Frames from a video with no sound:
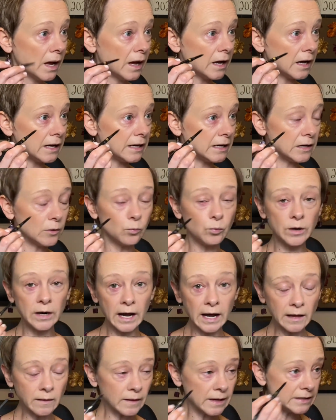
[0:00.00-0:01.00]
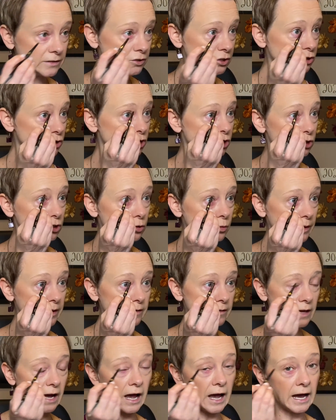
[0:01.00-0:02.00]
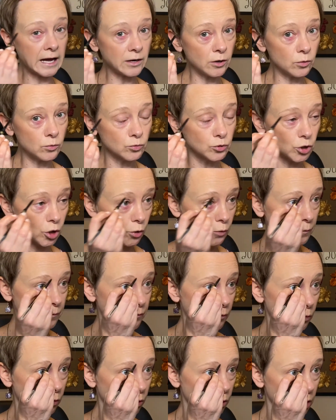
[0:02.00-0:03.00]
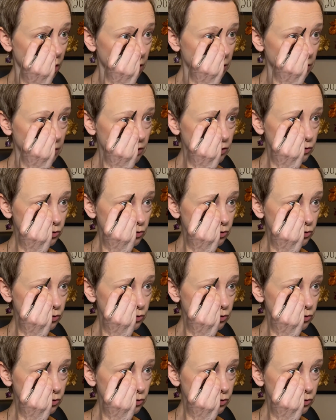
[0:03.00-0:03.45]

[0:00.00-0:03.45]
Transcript: And what I like to do is I don't go for